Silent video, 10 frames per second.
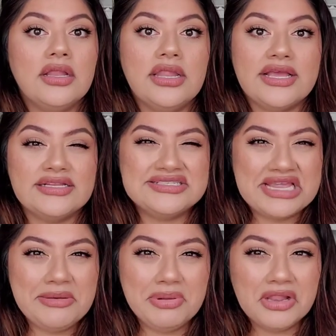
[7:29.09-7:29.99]
like a
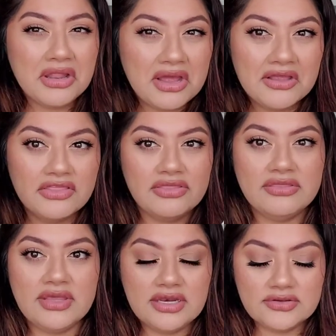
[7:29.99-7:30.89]
damp
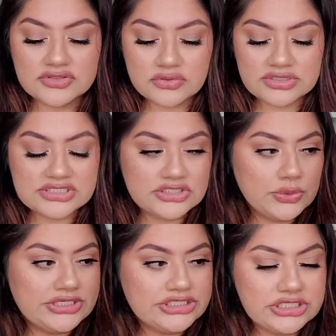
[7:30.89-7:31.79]
cloth you know sort of
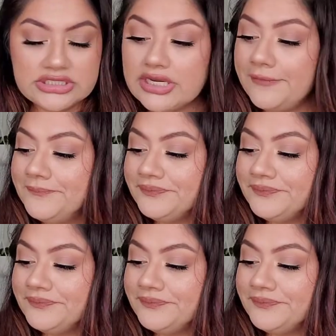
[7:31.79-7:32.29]
situation